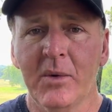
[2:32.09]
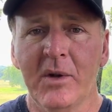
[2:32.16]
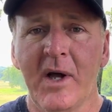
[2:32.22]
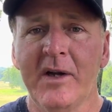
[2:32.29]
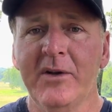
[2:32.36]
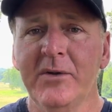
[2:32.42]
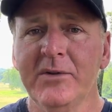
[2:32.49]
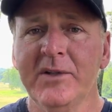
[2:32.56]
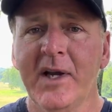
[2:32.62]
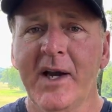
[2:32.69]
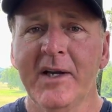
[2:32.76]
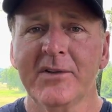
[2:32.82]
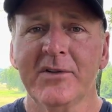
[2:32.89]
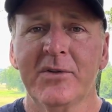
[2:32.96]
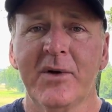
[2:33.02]
A lot of those
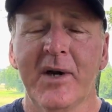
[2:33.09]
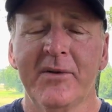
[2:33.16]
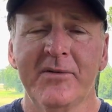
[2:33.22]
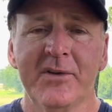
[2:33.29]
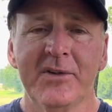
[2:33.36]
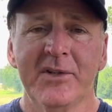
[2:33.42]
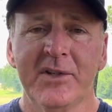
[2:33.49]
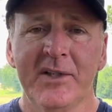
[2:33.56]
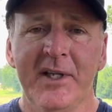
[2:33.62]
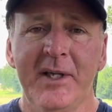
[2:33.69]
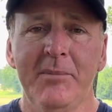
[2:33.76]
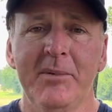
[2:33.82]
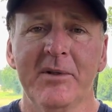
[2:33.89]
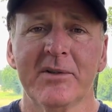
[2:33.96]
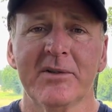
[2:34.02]
guys that are out fishing
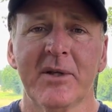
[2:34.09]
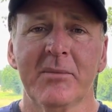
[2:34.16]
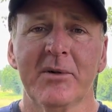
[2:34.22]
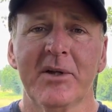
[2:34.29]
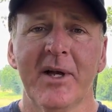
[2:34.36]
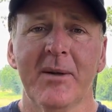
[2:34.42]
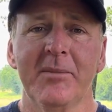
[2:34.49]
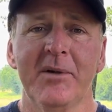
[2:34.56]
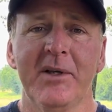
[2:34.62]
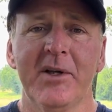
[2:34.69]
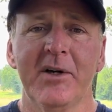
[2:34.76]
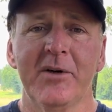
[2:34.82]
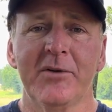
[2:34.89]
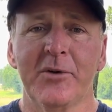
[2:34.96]
deep in the summertime of year,